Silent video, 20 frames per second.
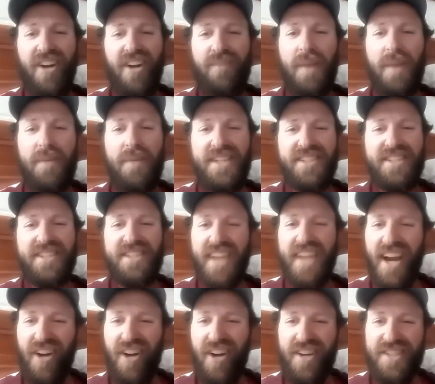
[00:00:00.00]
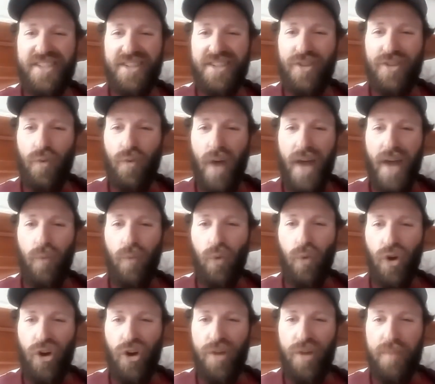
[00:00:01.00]
maybe scared isn't the right
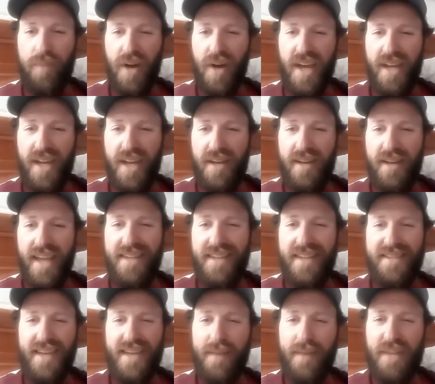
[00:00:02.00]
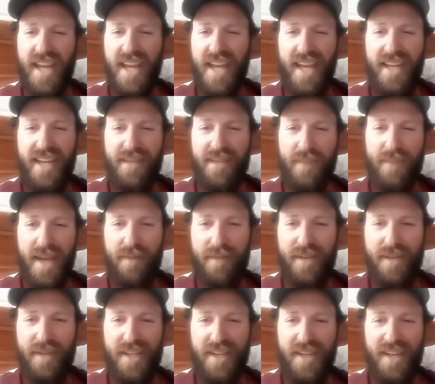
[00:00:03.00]
word, but intimidated
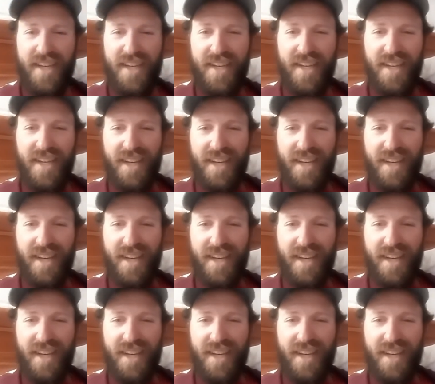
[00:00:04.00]
maybe. Yeah.